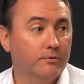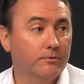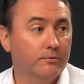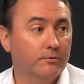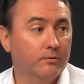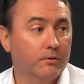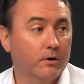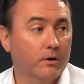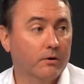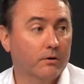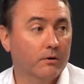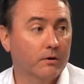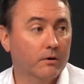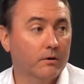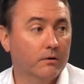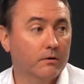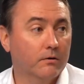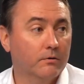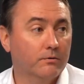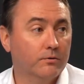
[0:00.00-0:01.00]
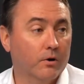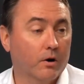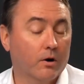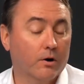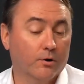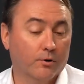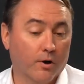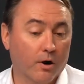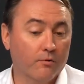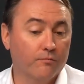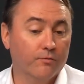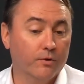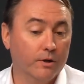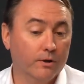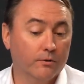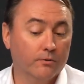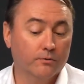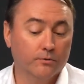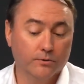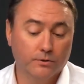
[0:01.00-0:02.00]
to our underground
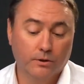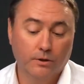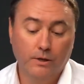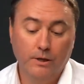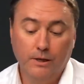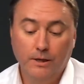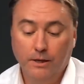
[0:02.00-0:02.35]
vehicles,